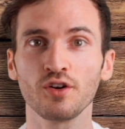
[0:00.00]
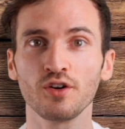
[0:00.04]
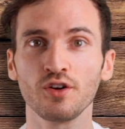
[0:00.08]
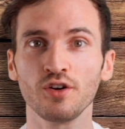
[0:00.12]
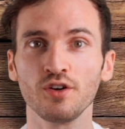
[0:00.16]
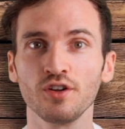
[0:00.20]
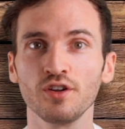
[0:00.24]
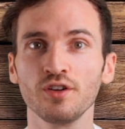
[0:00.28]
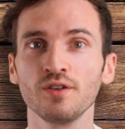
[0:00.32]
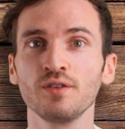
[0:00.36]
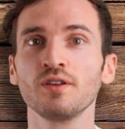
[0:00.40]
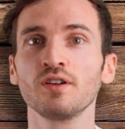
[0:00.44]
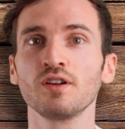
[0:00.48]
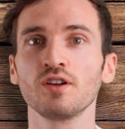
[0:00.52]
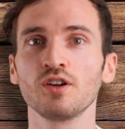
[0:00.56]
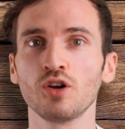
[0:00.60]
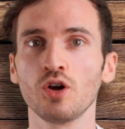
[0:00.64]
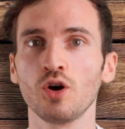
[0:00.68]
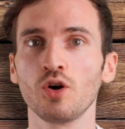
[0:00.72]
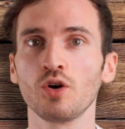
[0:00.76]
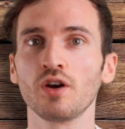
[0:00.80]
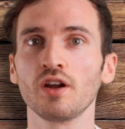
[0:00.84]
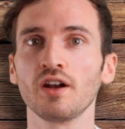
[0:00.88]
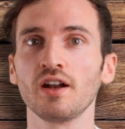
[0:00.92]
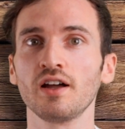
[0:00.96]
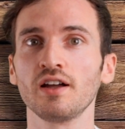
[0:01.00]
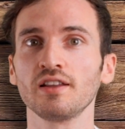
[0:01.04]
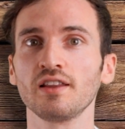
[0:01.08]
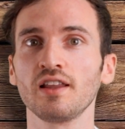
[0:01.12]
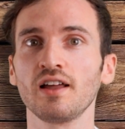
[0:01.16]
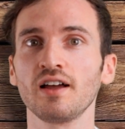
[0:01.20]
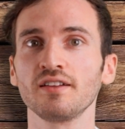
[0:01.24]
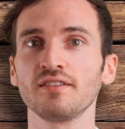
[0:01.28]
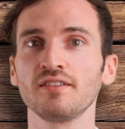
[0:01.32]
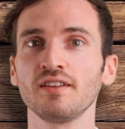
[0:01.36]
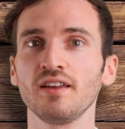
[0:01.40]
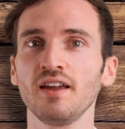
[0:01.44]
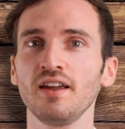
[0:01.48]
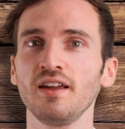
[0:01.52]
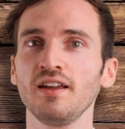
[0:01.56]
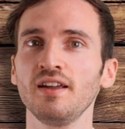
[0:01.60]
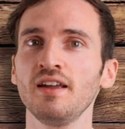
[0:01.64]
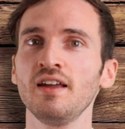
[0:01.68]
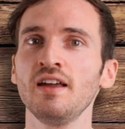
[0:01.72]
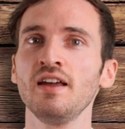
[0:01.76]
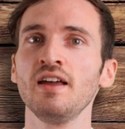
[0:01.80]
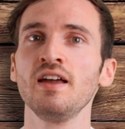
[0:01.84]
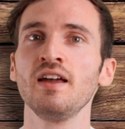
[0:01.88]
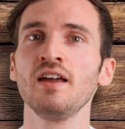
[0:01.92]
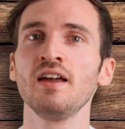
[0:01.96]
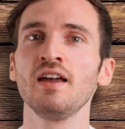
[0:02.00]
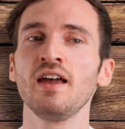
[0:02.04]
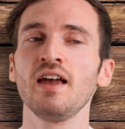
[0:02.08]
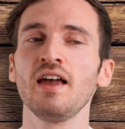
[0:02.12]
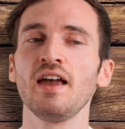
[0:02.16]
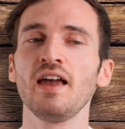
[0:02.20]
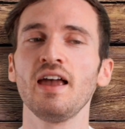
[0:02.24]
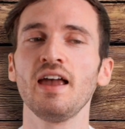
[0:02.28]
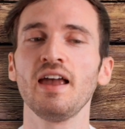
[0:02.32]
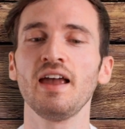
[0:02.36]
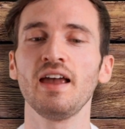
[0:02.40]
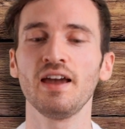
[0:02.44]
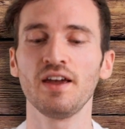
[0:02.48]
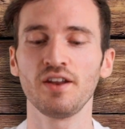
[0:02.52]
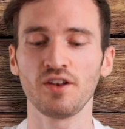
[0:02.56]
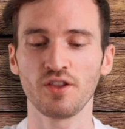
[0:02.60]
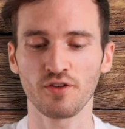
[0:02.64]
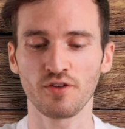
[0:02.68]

just the drink, it would be like an eight point